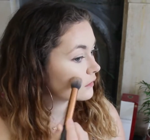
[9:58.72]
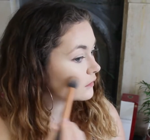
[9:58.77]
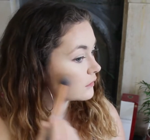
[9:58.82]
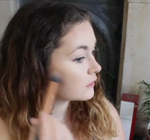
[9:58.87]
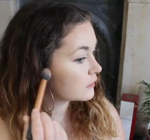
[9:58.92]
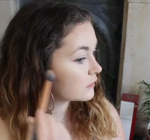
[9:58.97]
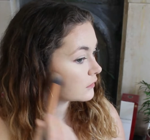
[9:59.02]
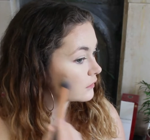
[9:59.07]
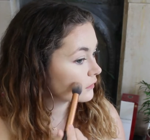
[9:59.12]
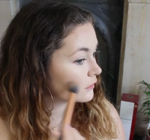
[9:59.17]

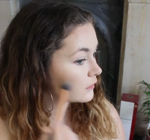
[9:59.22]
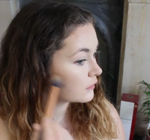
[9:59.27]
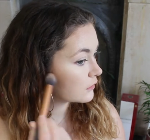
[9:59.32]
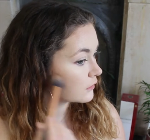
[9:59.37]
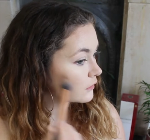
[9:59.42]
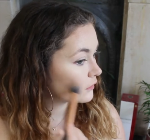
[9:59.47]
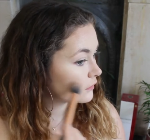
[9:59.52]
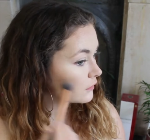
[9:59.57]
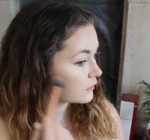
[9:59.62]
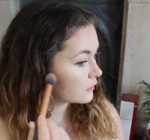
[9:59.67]

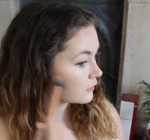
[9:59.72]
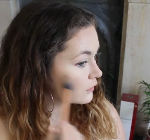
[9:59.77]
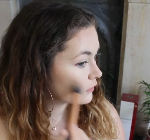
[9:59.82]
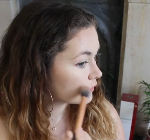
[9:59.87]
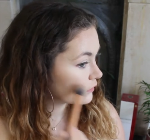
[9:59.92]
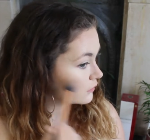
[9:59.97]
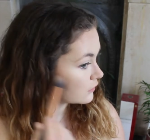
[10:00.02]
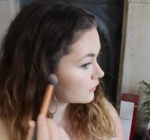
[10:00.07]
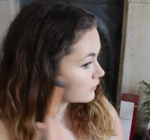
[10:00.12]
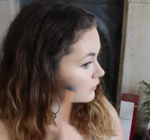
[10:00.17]

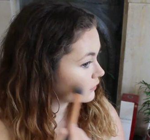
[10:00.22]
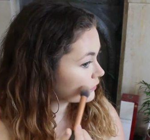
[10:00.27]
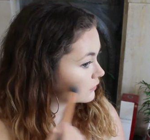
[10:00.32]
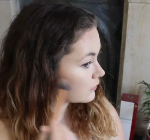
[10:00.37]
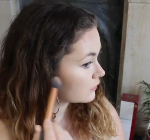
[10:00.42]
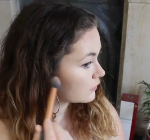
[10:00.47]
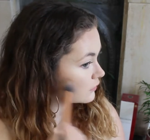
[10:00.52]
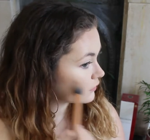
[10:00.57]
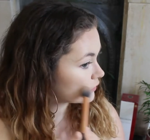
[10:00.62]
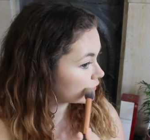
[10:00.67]

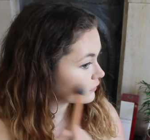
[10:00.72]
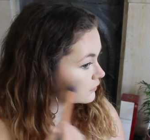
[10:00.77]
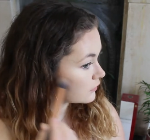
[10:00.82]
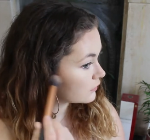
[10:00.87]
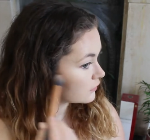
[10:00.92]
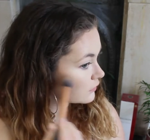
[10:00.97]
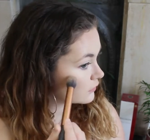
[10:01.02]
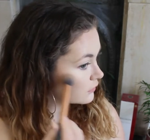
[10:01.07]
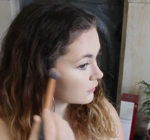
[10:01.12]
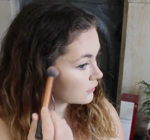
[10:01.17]

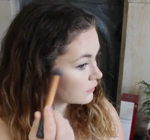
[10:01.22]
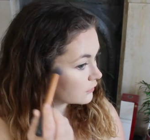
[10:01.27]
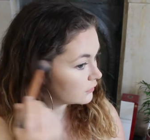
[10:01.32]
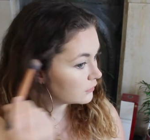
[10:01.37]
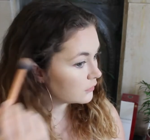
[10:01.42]
(no one is talking)